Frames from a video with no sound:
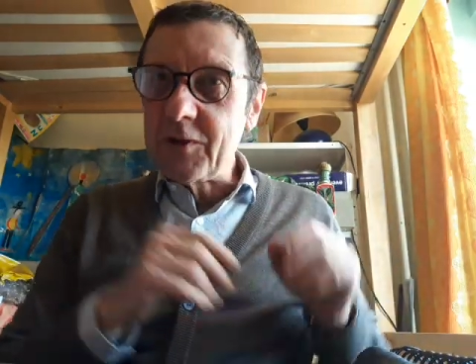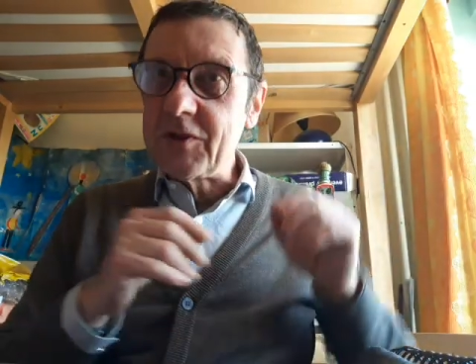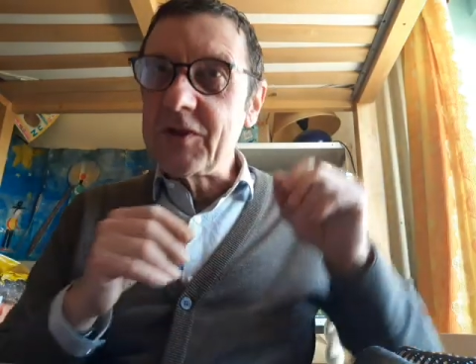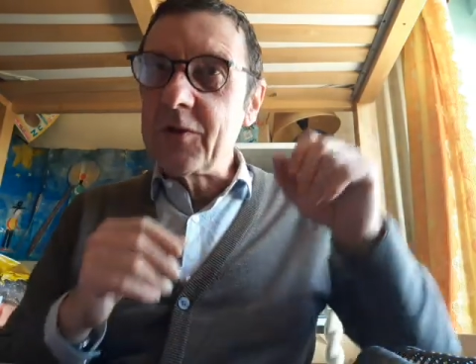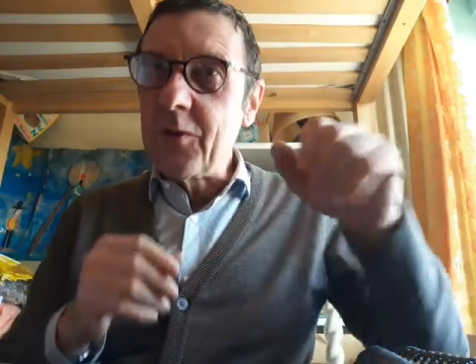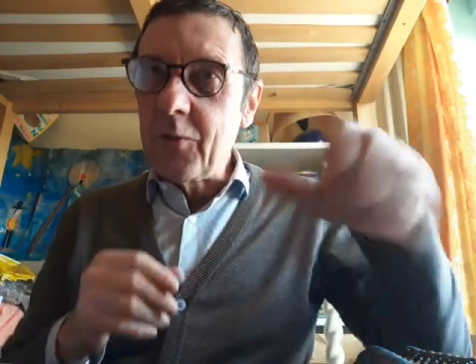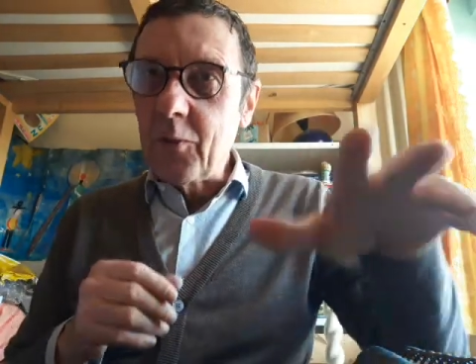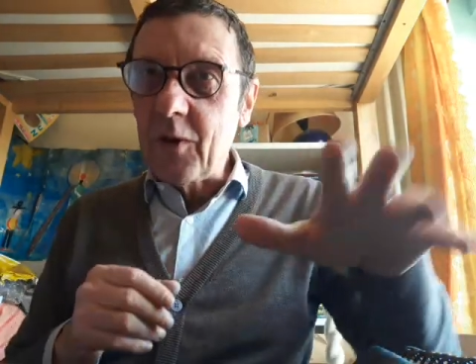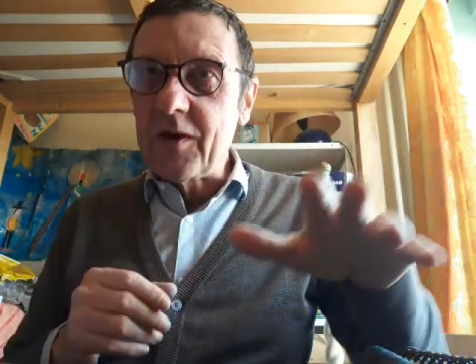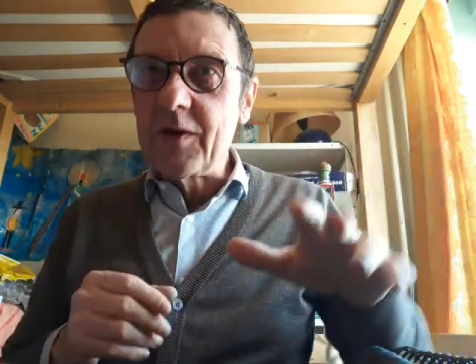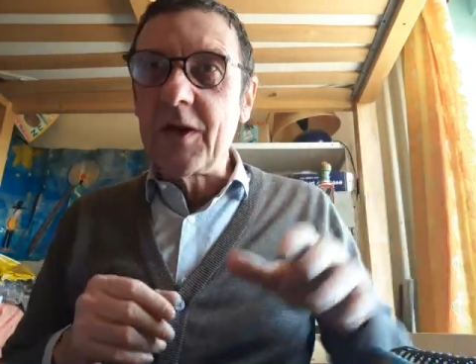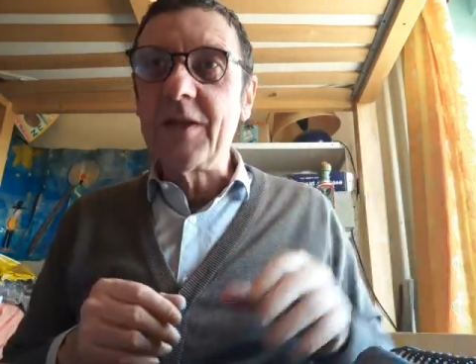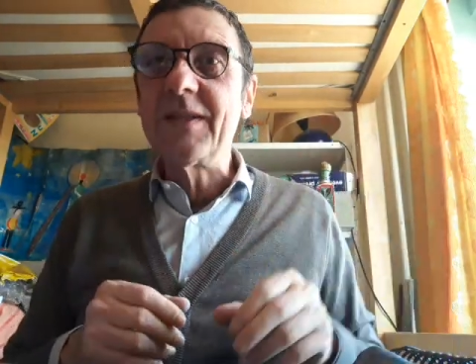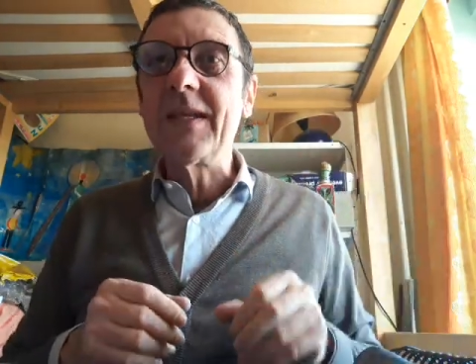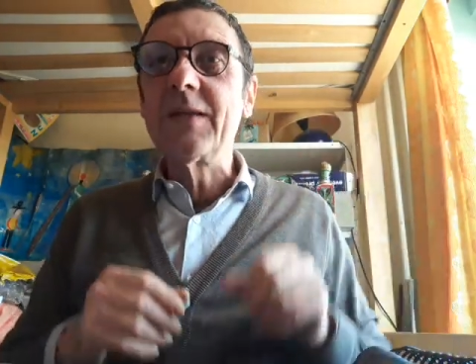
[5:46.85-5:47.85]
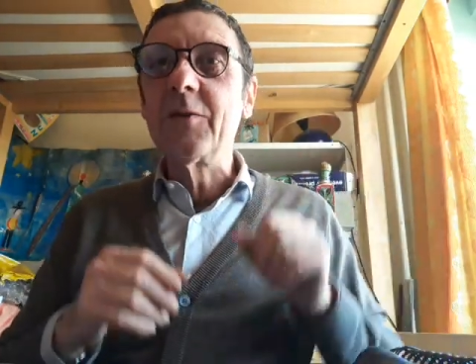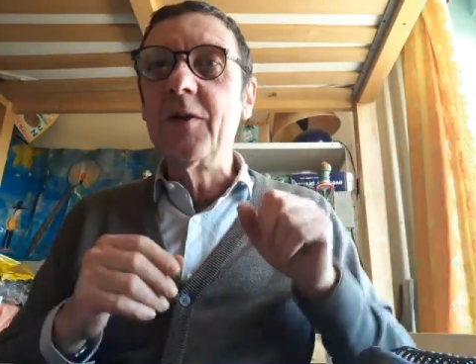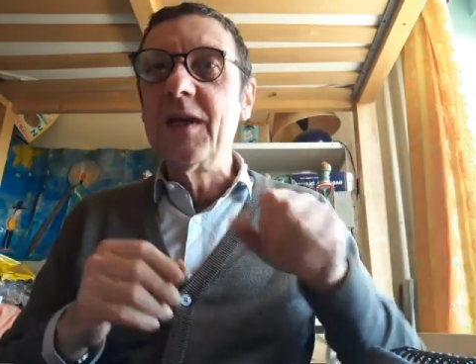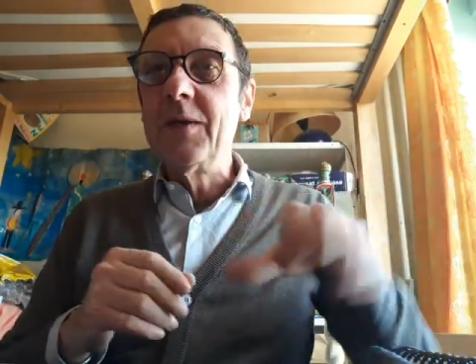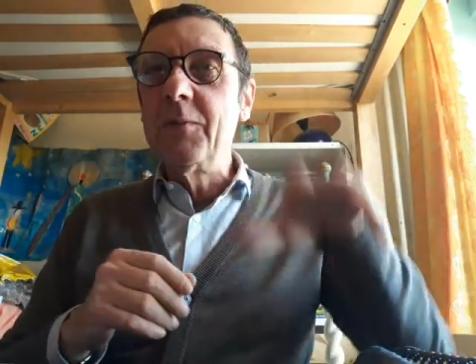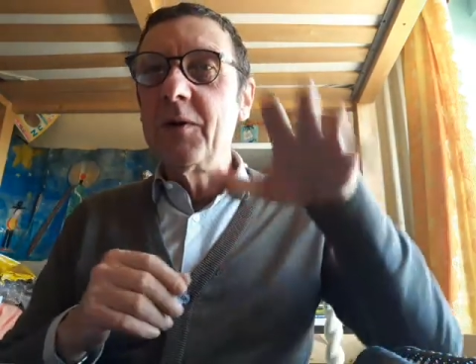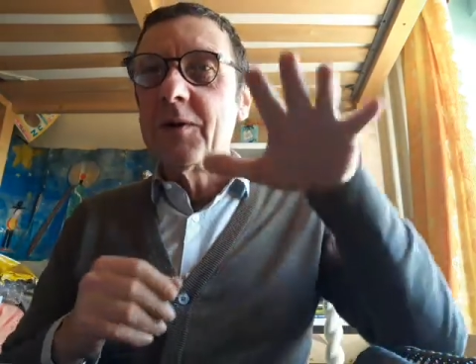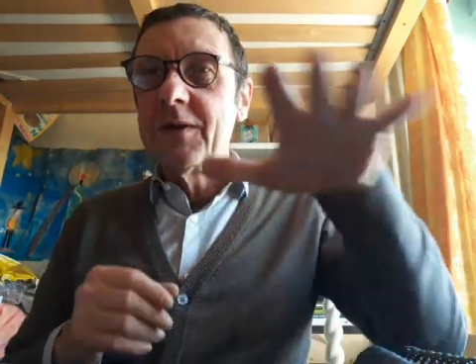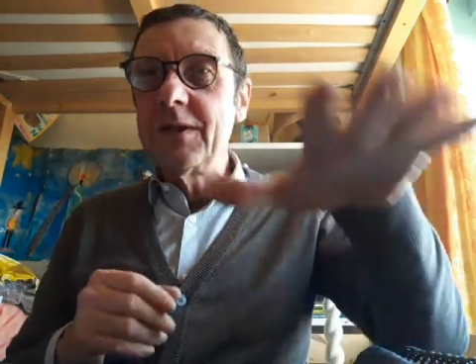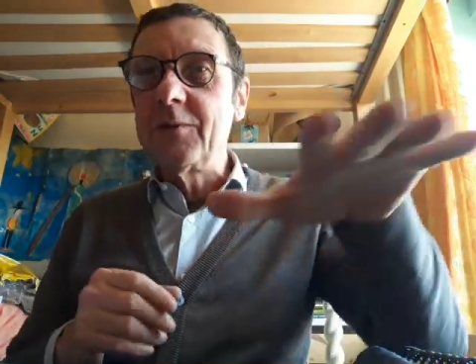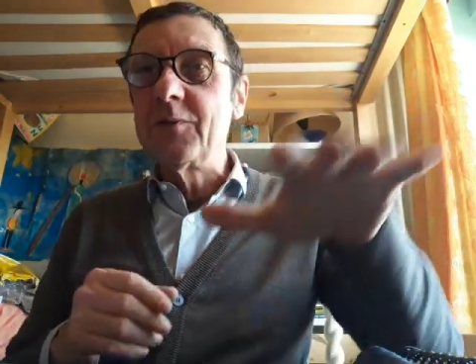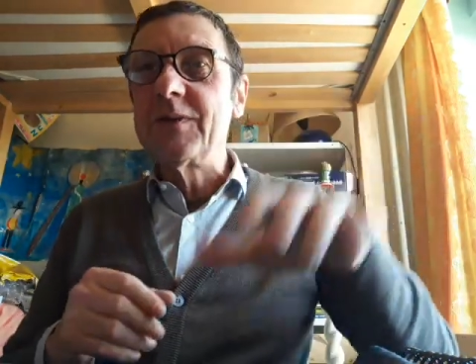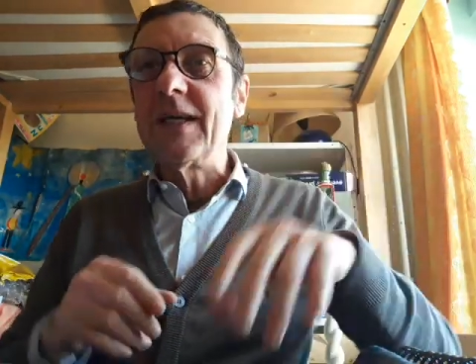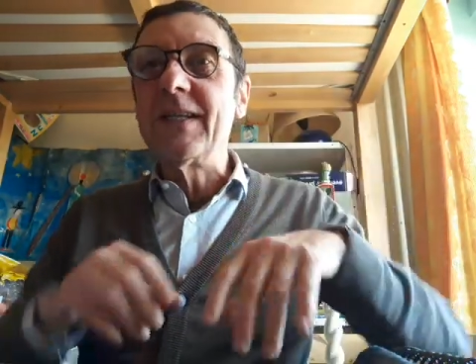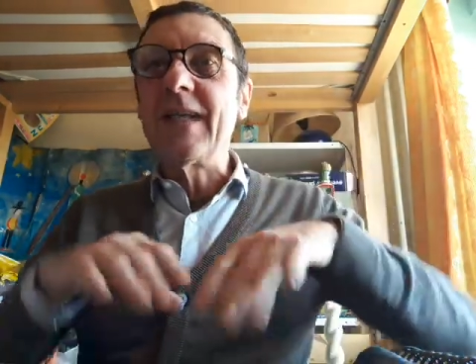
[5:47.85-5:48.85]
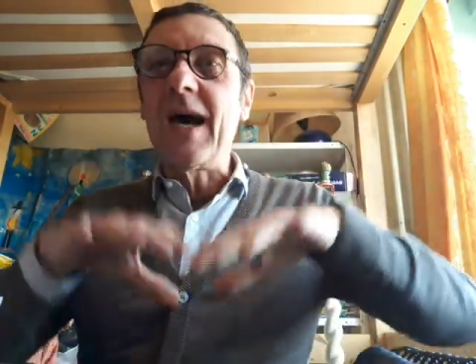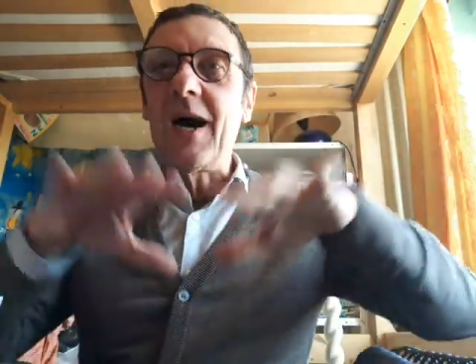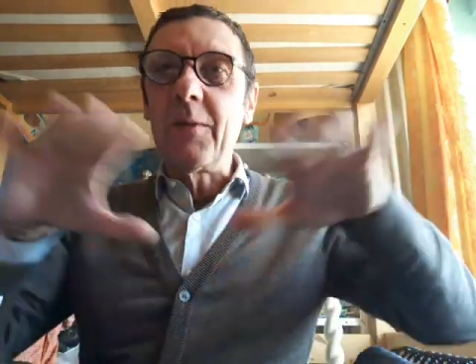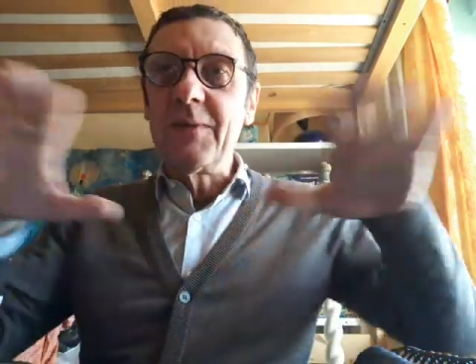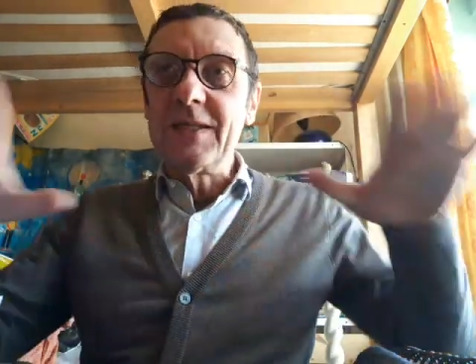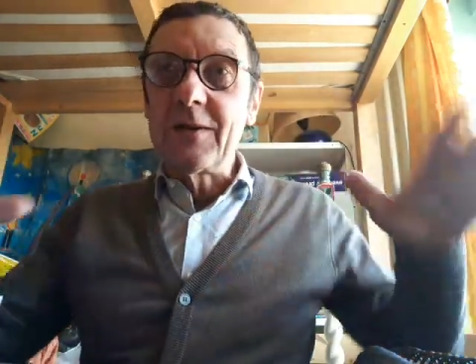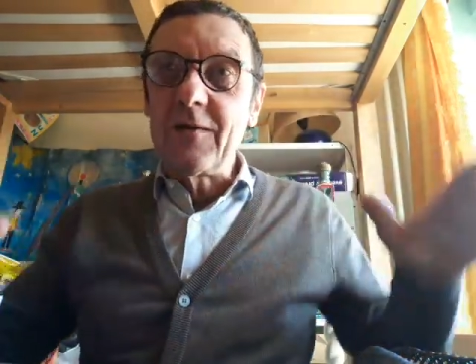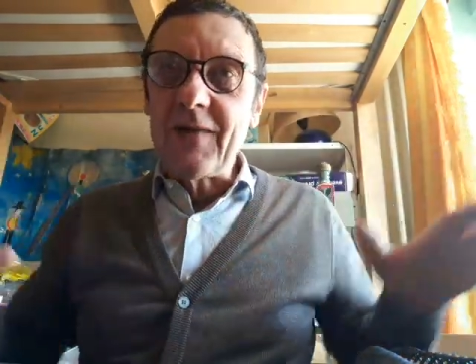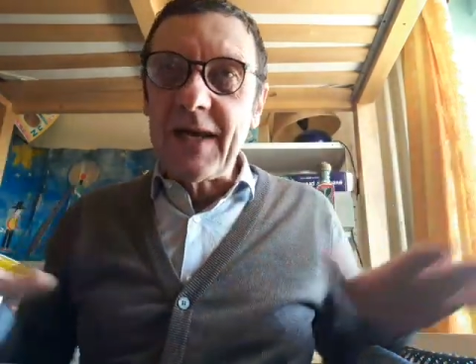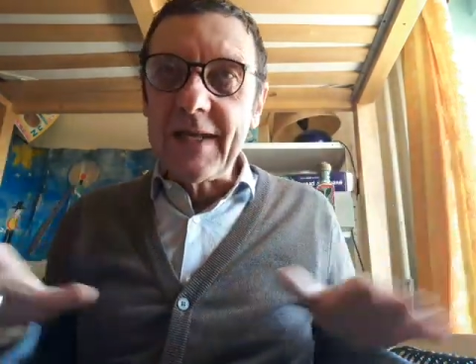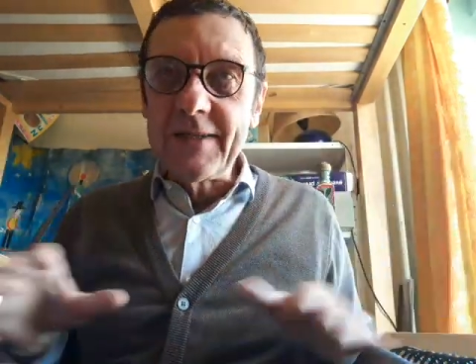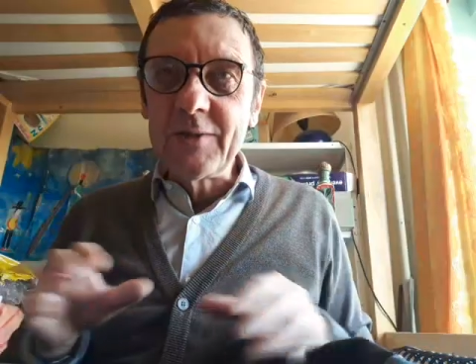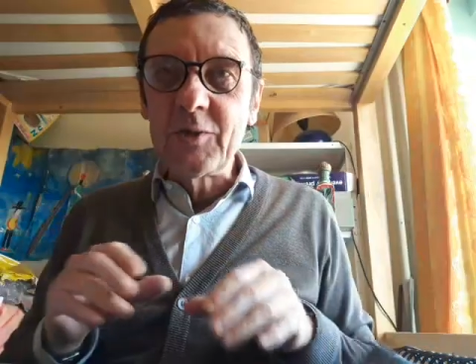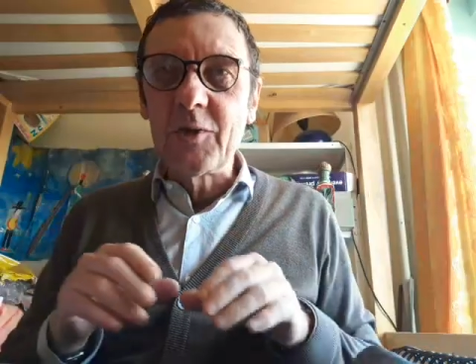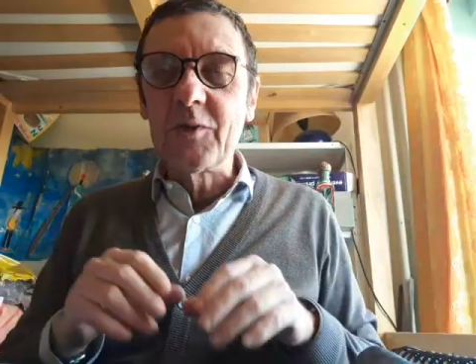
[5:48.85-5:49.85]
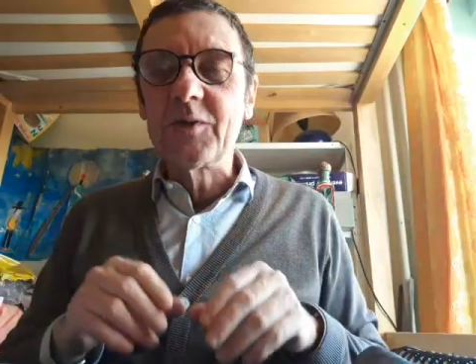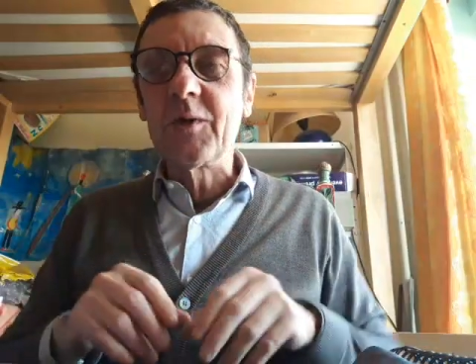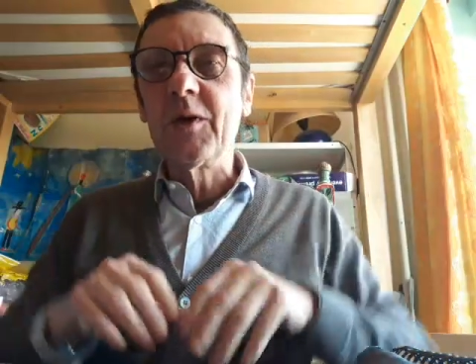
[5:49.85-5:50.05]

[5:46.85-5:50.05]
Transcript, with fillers: the general will not take the liberty to send armies of angels.